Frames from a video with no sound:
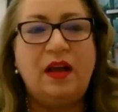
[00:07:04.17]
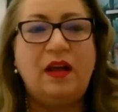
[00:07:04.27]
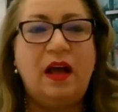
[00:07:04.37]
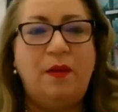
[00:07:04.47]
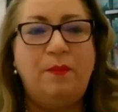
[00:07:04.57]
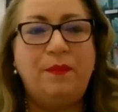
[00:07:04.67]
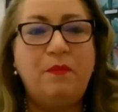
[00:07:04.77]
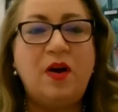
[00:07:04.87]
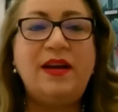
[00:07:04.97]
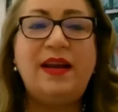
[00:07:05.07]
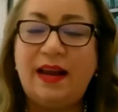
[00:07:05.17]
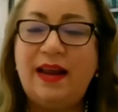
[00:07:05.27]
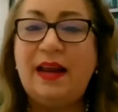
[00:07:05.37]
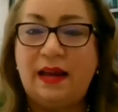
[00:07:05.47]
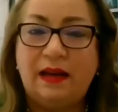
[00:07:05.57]
Money
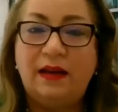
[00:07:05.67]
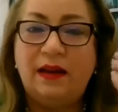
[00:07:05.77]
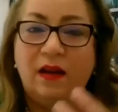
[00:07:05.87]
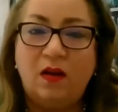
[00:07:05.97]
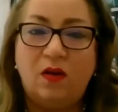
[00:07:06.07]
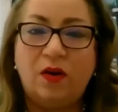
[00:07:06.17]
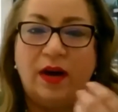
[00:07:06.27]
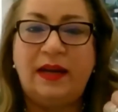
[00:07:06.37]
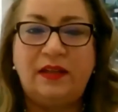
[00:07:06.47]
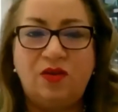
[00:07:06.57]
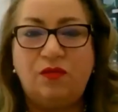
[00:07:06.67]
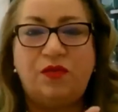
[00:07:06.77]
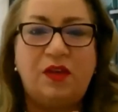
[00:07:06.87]
in or into,